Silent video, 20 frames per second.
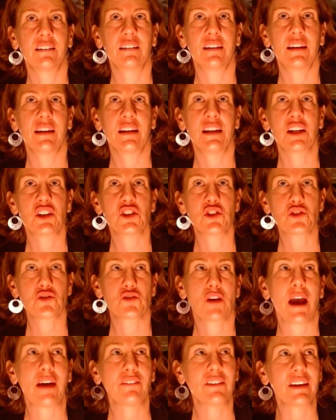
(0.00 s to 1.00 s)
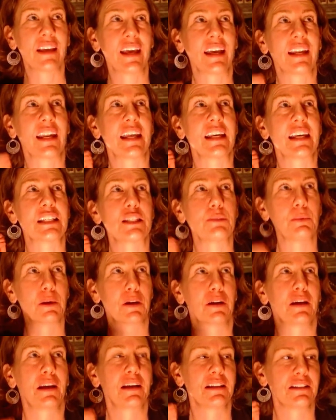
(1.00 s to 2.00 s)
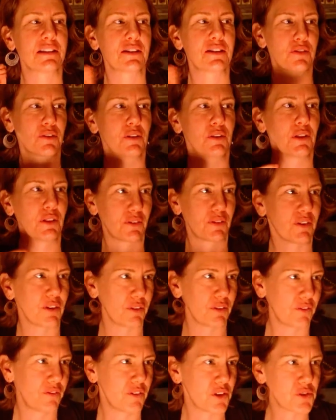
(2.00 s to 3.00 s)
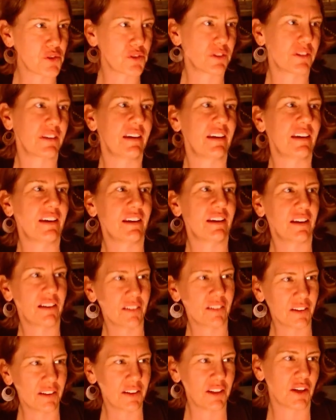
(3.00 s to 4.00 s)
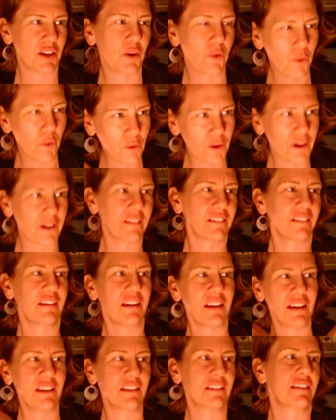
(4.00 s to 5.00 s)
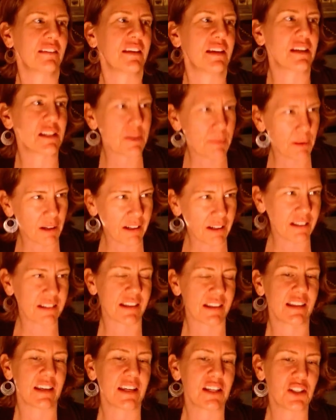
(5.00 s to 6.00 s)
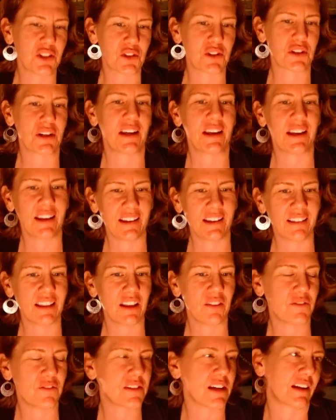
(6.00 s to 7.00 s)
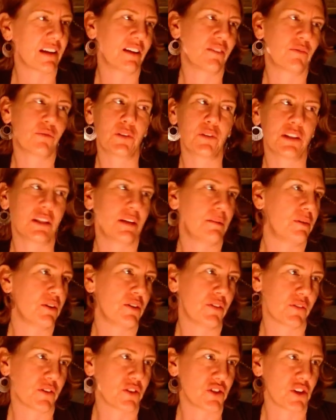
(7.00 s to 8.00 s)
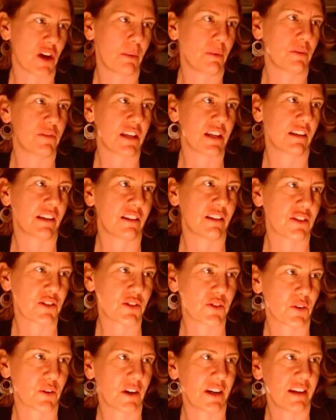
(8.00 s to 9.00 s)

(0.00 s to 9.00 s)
an extravagant experience through and through. Visually, you know, orally, the experience of the history, they've done a really beautiful job of telling the story.